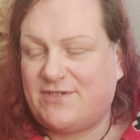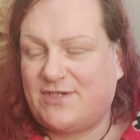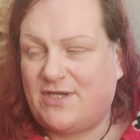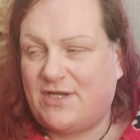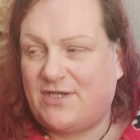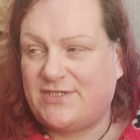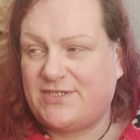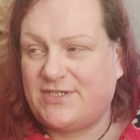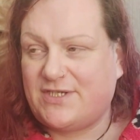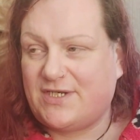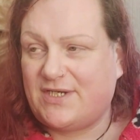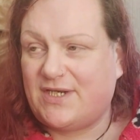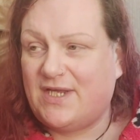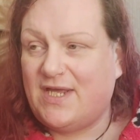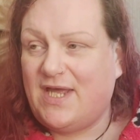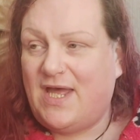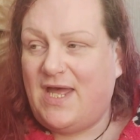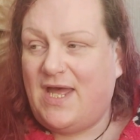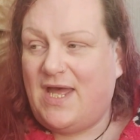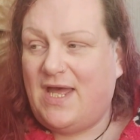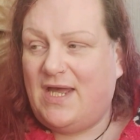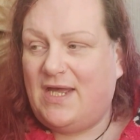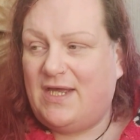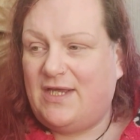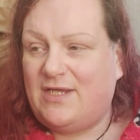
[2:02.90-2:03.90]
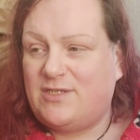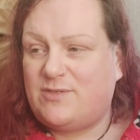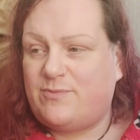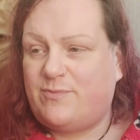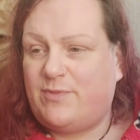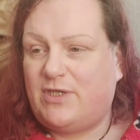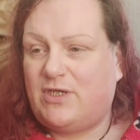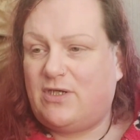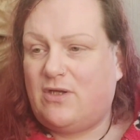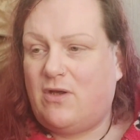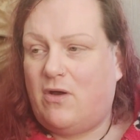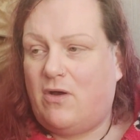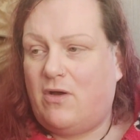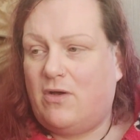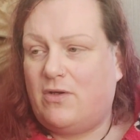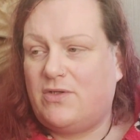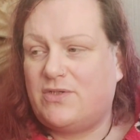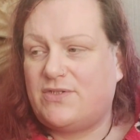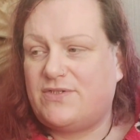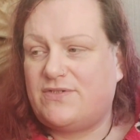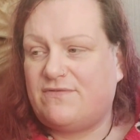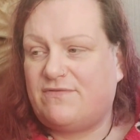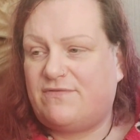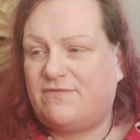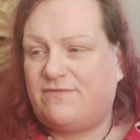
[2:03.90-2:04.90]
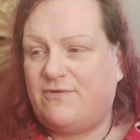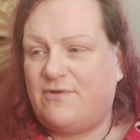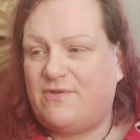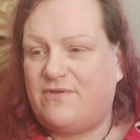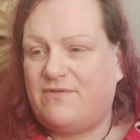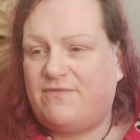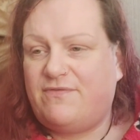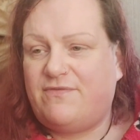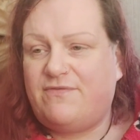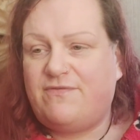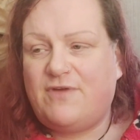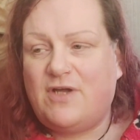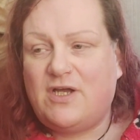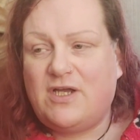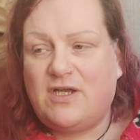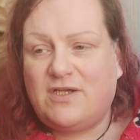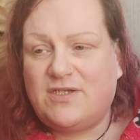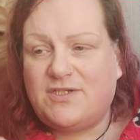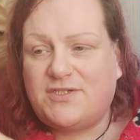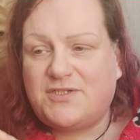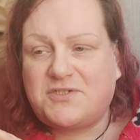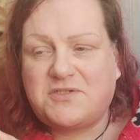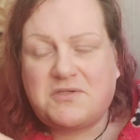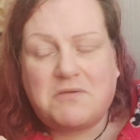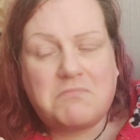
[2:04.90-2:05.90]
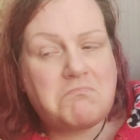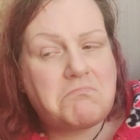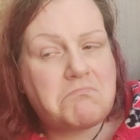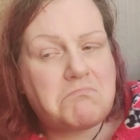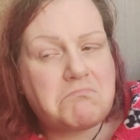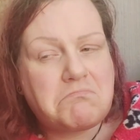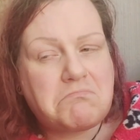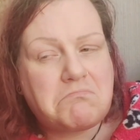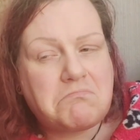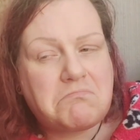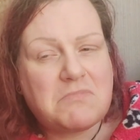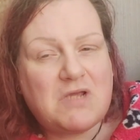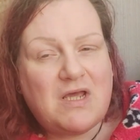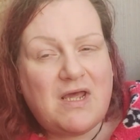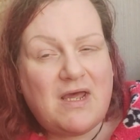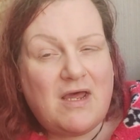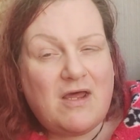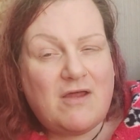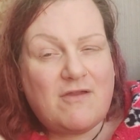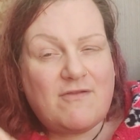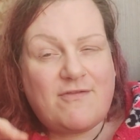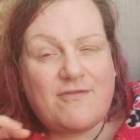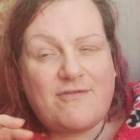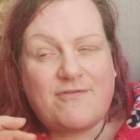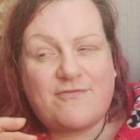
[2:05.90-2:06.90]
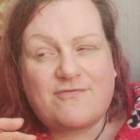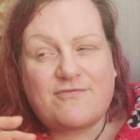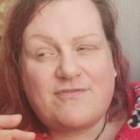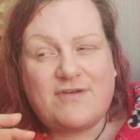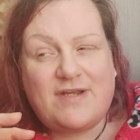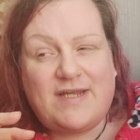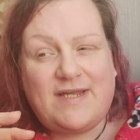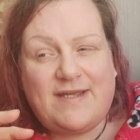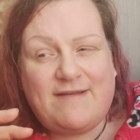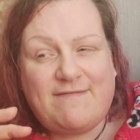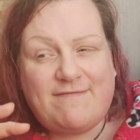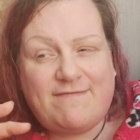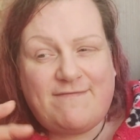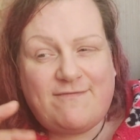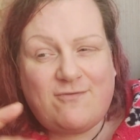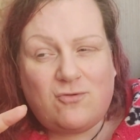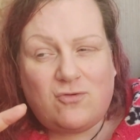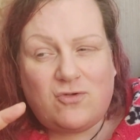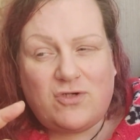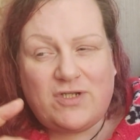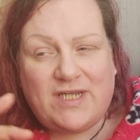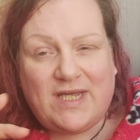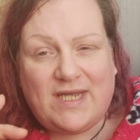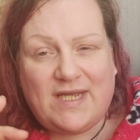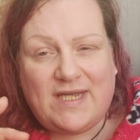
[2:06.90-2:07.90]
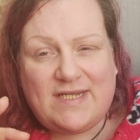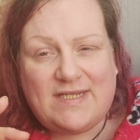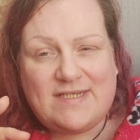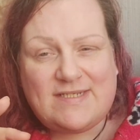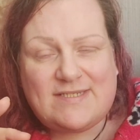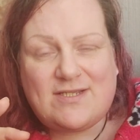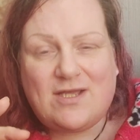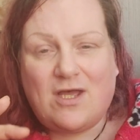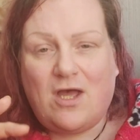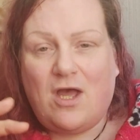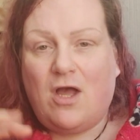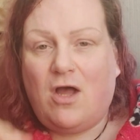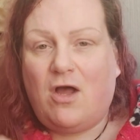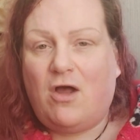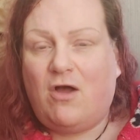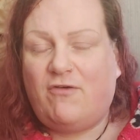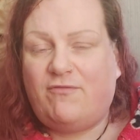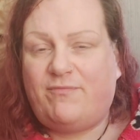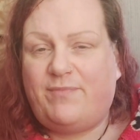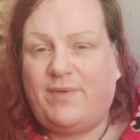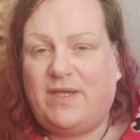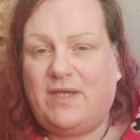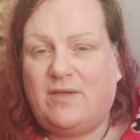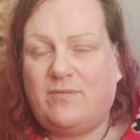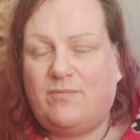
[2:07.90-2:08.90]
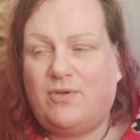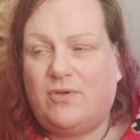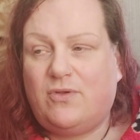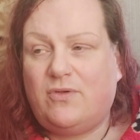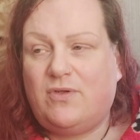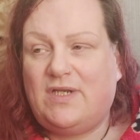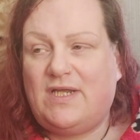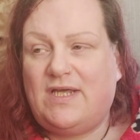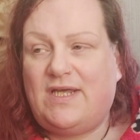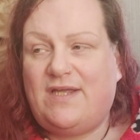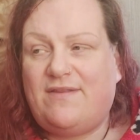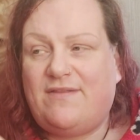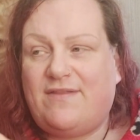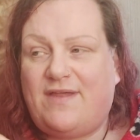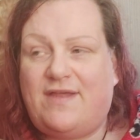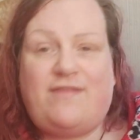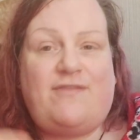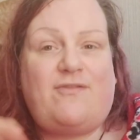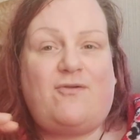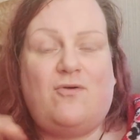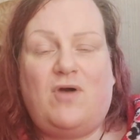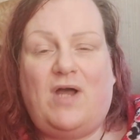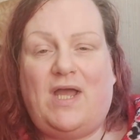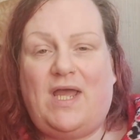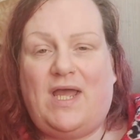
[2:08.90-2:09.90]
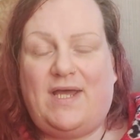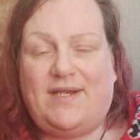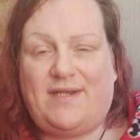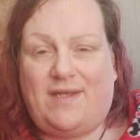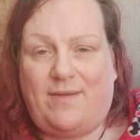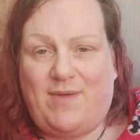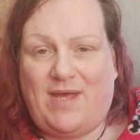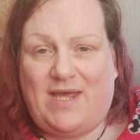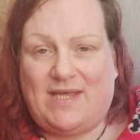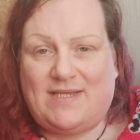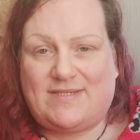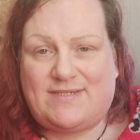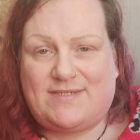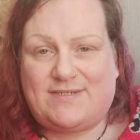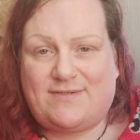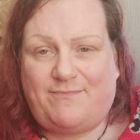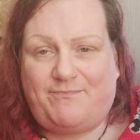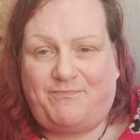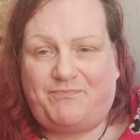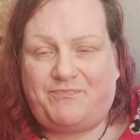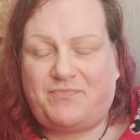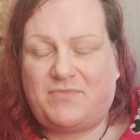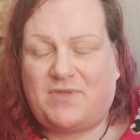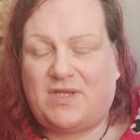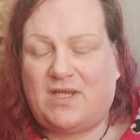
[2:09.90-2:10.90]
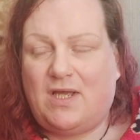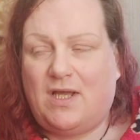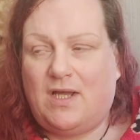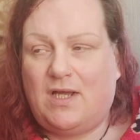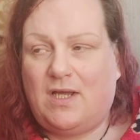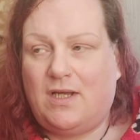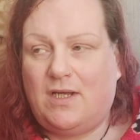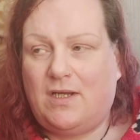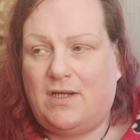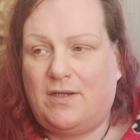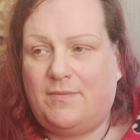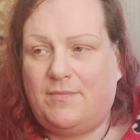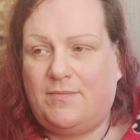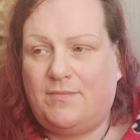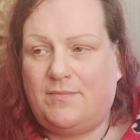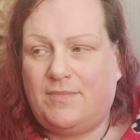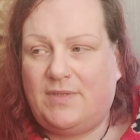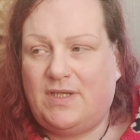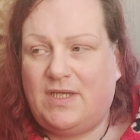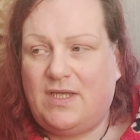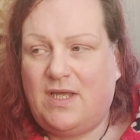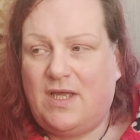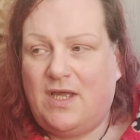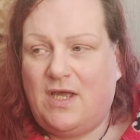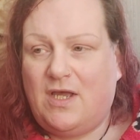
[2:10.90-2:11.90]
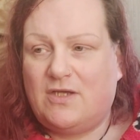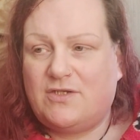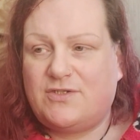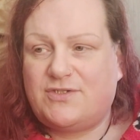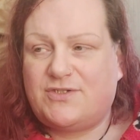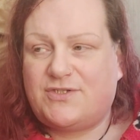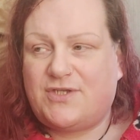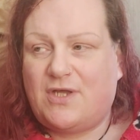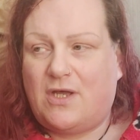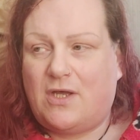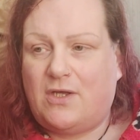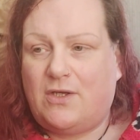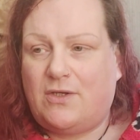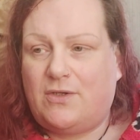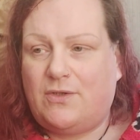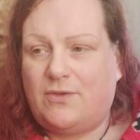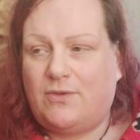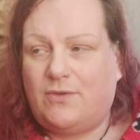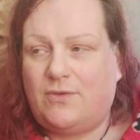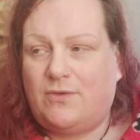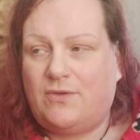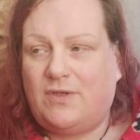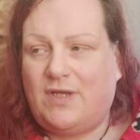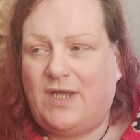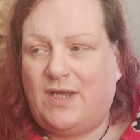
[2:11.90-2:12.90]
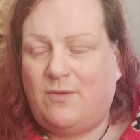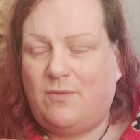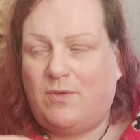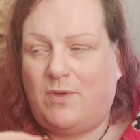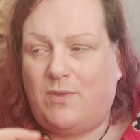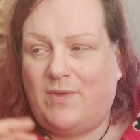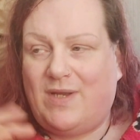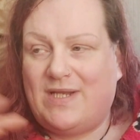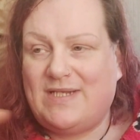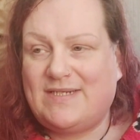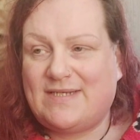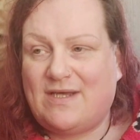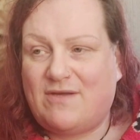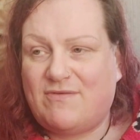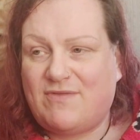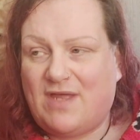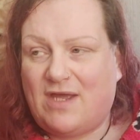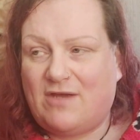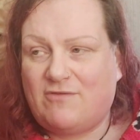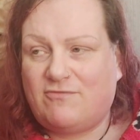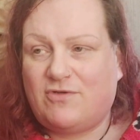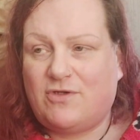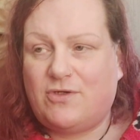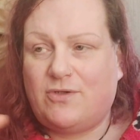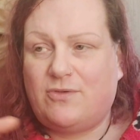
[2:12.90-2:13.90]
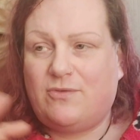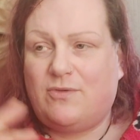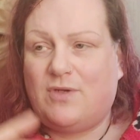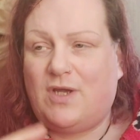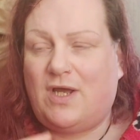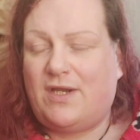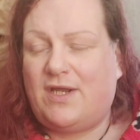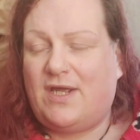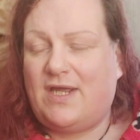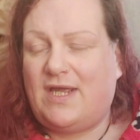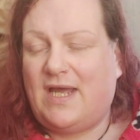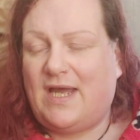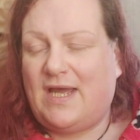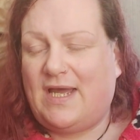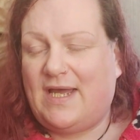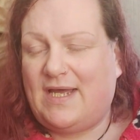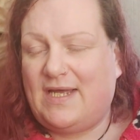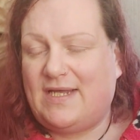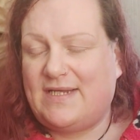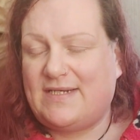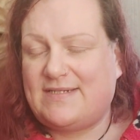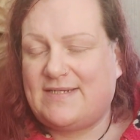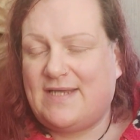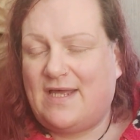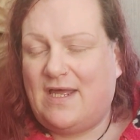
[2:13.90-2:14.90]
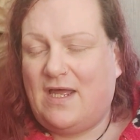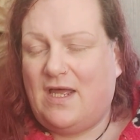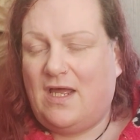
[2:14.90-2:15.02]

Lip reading: certain is because for the first 3-4 years of being poorly, they thought I had MS. So we went down that route and I had